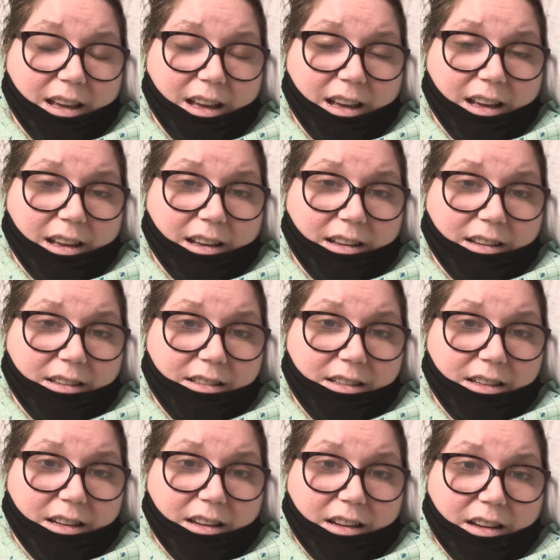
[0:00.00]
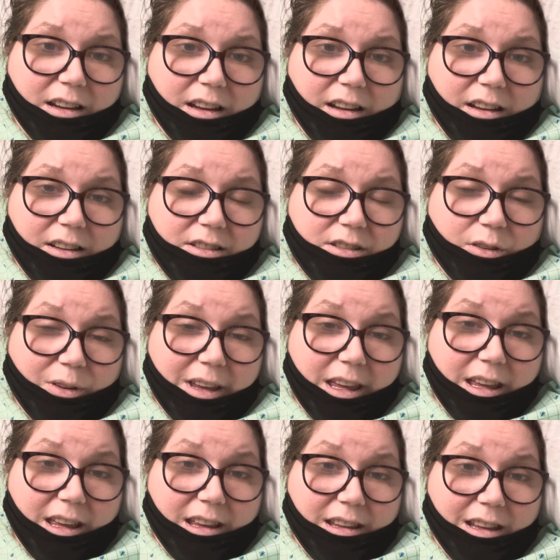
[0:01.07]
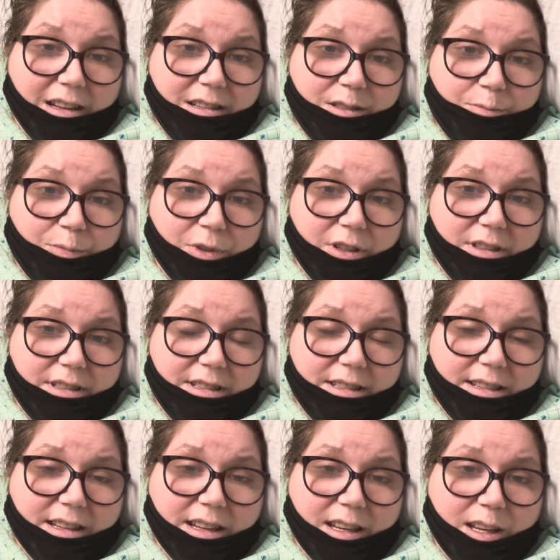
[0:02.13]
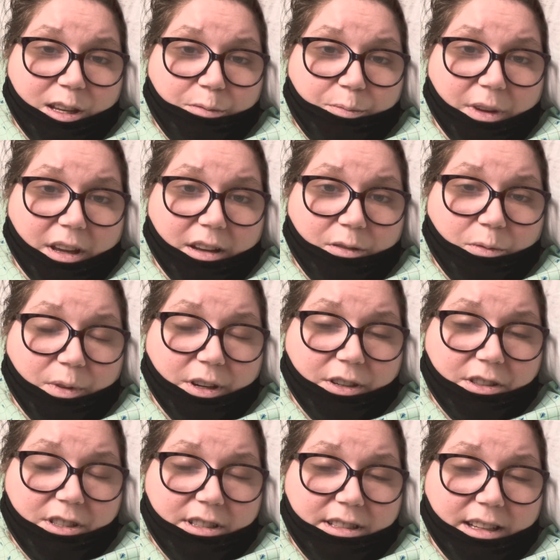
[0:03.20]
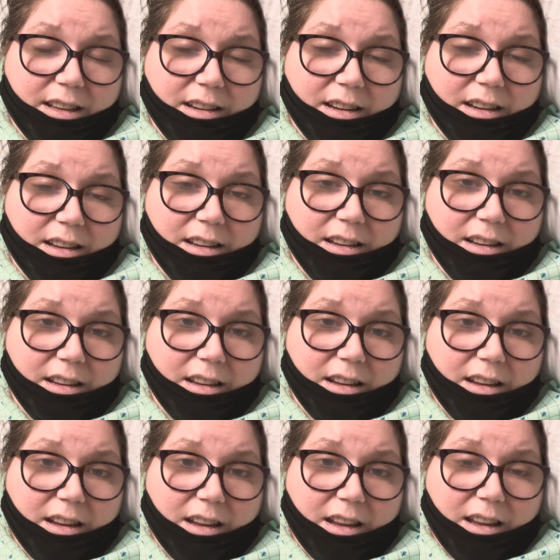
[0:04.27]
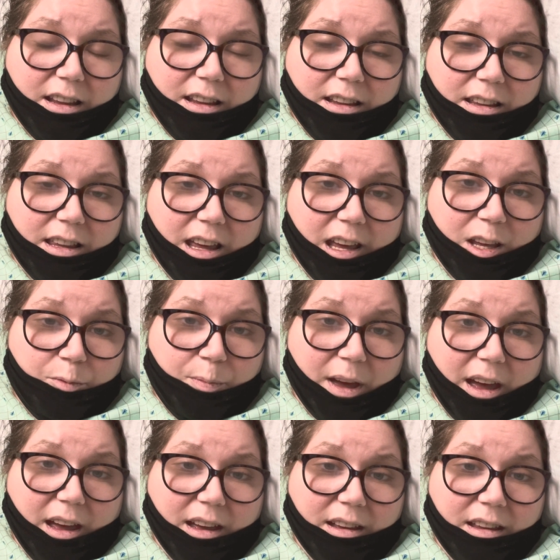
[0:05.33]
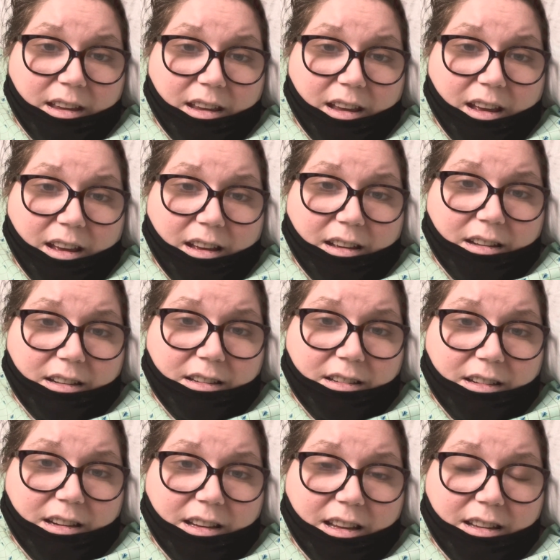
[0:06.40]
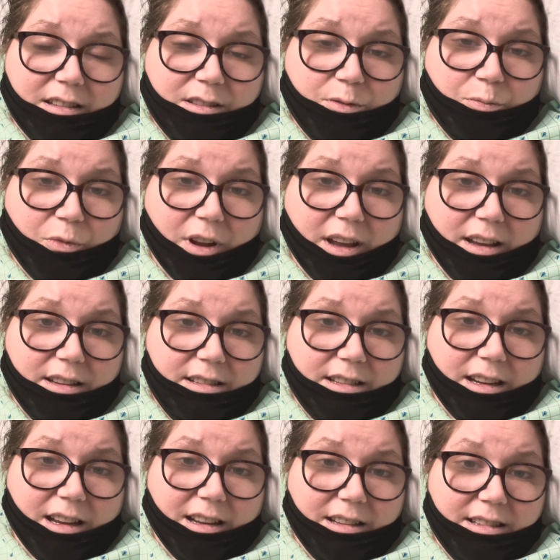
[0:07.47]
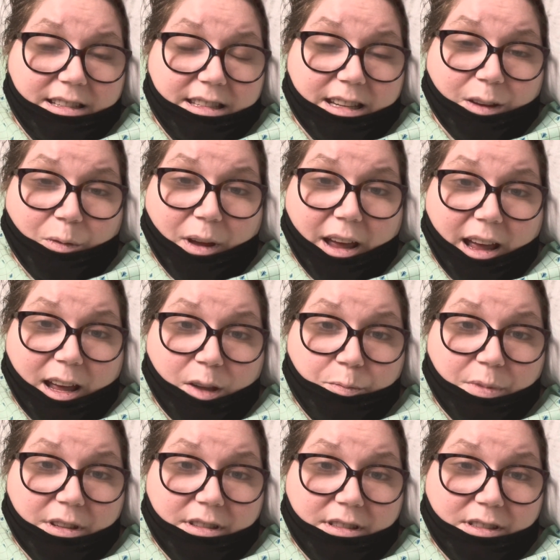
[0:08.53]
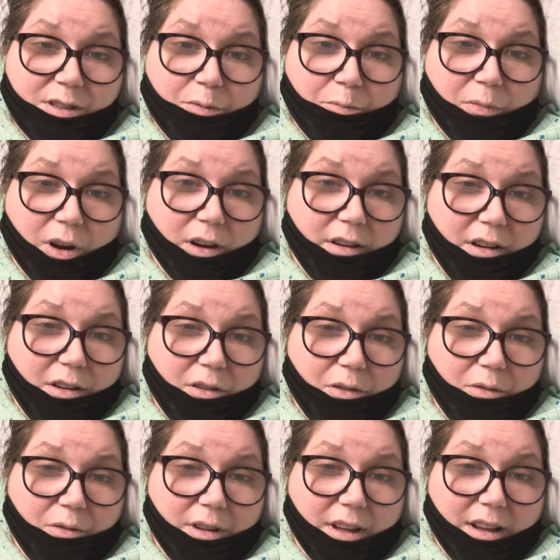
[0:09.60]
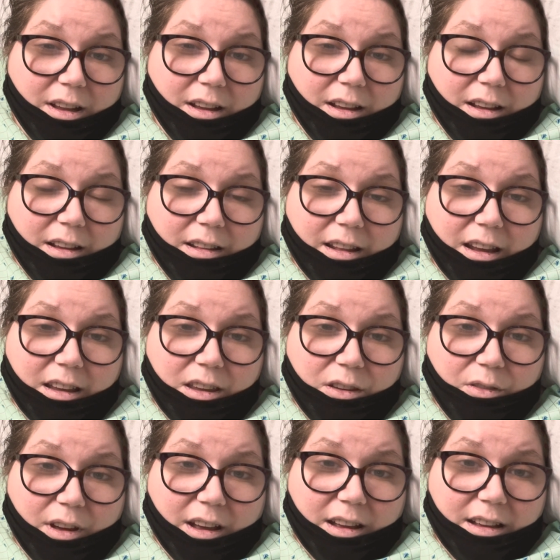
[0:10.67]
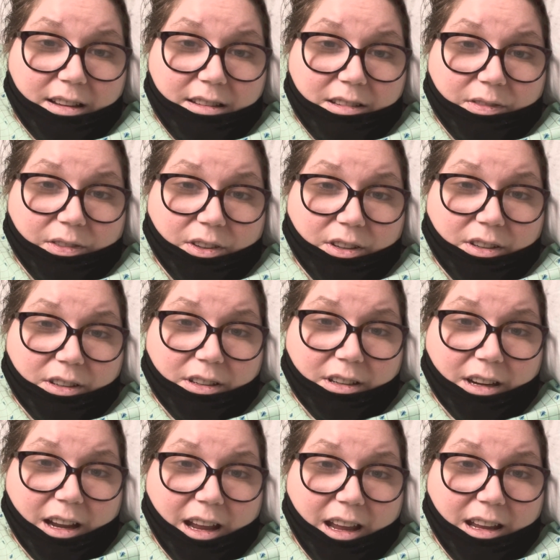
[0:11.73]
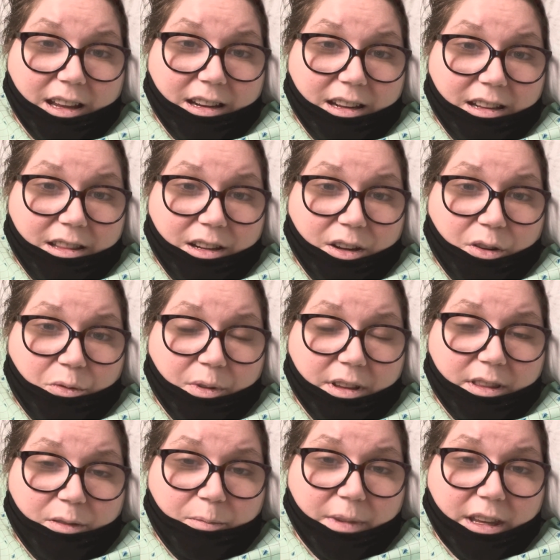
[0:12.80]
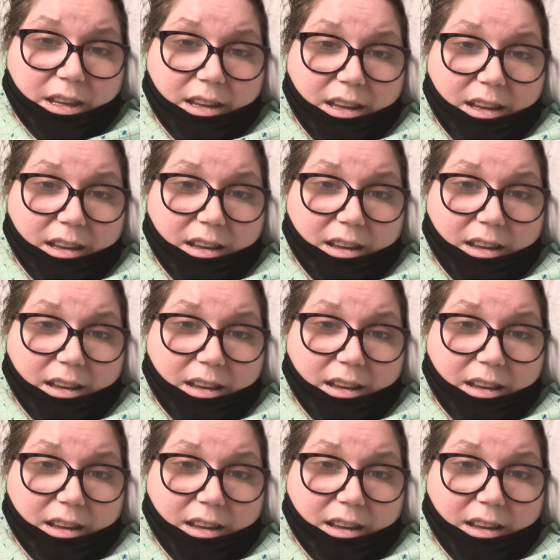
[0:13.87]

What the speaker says: and so he can get some good sleep. And we're just going to kick back and get some rest and see what happens tomorrow. Thank you guys for hanging in there with me.